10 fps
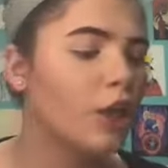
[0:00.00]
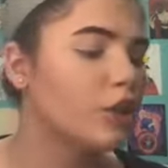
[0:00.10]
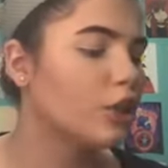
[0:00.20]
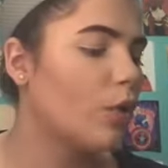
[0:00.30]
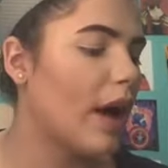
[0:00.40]

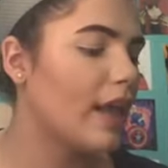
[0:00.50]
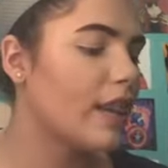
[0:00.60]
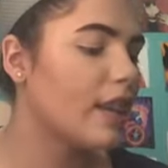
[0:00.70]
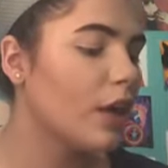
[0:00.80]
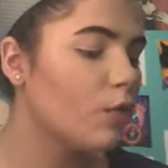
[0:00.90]
So I
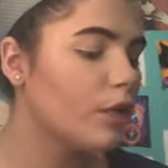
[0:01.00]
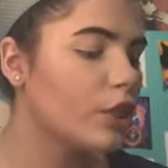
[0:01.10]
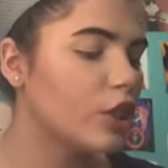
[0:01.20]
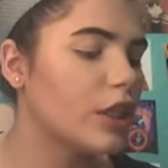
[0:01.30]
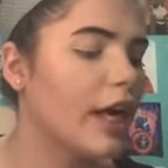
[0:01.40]
think what
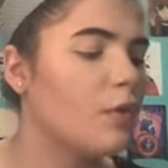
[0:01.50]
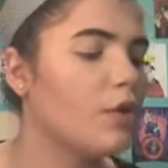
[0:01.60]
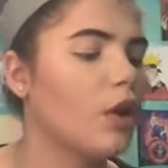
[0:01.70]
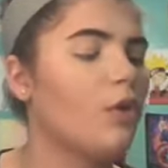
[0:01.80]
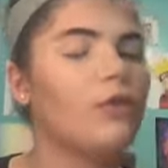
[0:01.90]
shade I am
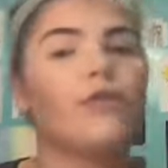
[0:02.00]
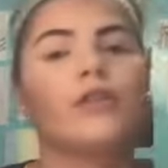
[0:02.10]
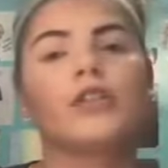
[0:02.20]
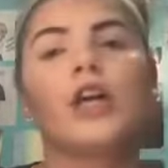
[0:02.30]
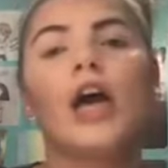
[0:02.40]
going to go in with
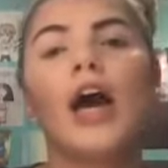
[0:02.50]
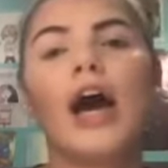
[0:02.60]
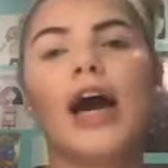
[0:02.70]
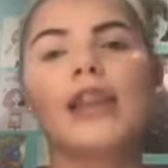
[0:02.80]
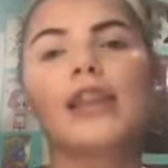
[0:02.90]
first.
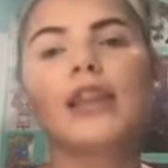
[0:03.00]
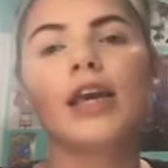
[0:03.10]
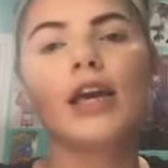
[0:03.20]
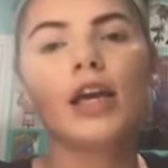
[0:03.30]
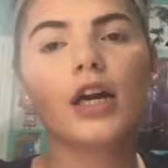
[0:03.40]
I
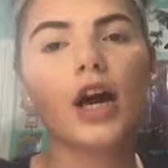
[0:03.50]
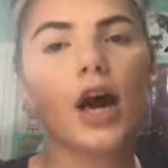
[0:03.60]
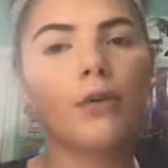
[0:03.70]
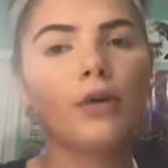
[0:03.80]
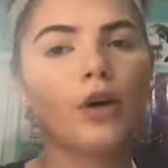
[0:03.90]
think
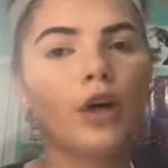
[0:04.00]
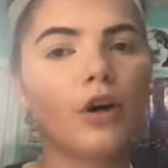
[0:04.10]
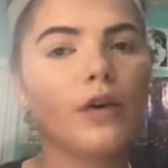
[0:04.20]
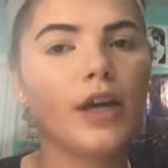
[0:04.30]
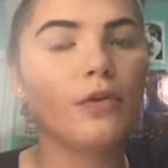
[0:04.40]
I'm gonna
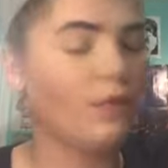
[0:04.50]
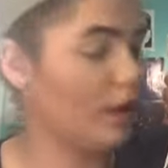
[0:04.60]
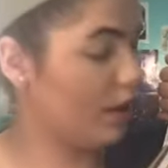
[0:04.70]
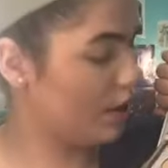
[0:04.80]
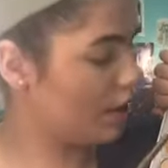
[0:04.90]
go in
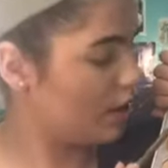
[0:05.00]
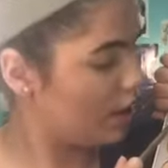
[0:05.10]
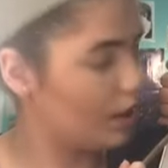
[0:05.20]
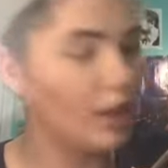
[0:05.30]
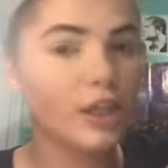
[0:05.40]
with
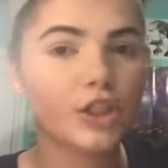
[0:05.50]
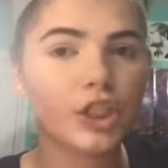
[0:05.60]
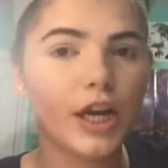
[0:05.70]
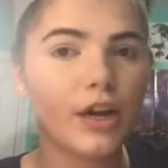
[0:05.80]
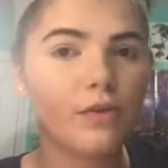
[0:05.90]
this
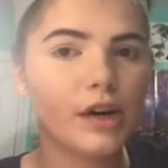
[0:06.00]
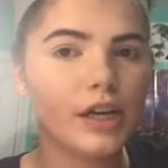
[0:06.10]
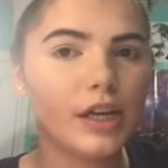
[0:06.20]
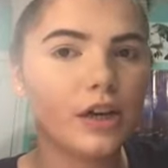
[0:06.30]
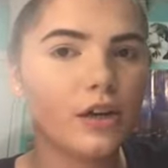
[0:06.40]
shade right
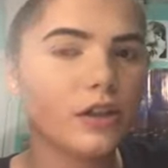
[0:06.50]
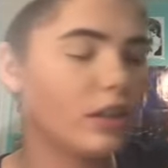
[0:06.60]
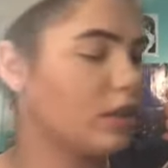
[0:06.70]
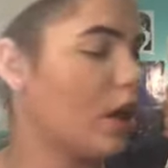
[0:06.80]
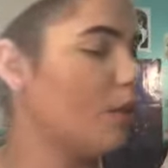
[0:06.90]
here,
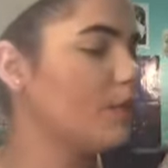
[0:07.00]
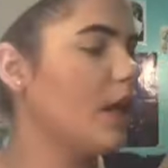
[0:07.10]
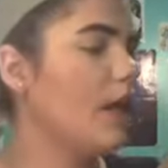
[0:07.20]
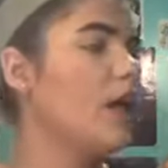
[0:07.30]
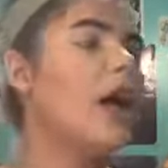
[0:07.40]
this top
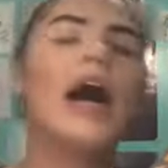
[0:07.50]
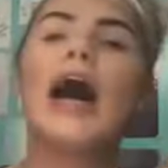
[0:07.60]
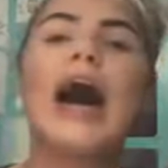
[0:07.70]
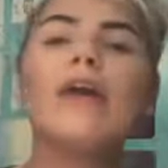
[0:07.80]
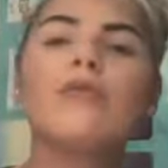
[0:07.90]
shade.
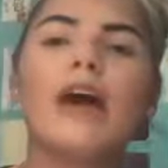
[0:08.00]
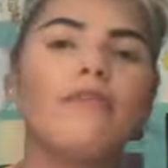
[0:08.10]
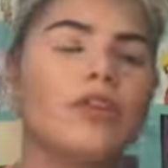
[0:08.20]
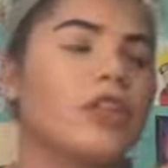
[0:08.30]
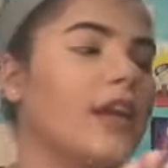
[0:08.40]
I don't have
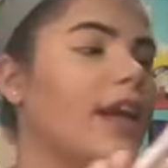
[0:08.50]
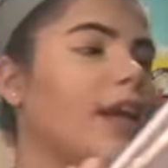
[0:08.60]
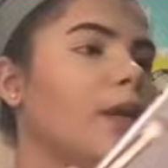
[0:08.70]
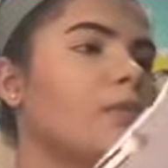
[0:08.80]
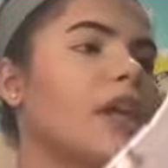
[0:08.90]
the shade
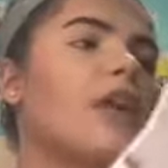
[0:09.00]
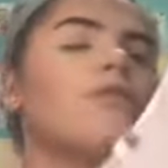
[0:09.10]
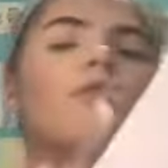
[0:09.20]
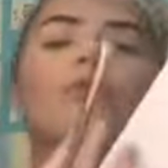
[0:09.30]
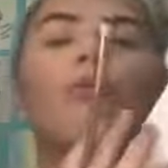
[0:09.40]
names. I
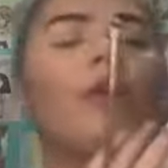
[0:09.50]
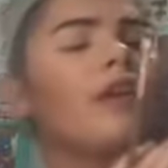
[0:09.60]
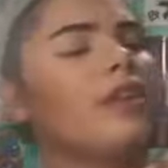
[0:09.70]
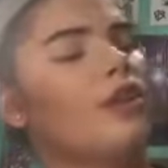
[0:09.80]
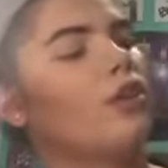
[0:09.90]
don't know where
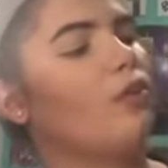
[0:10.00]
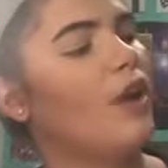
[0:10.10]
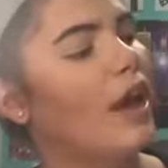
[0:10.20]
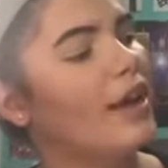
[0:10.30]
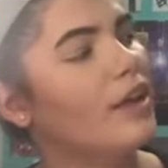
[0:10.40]
they're
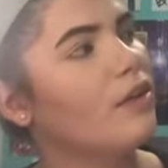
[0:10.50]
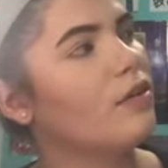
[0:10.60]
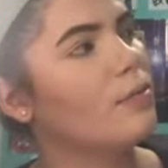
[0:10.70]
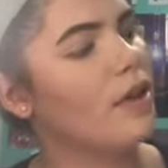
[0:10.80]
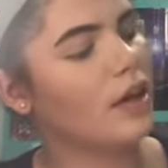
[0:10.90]
located
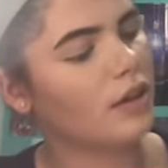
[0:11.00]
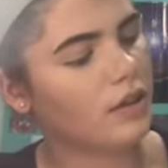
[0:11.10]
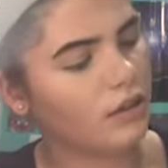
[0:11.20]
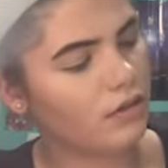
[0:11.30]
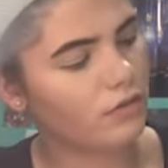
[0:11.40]
on the palette.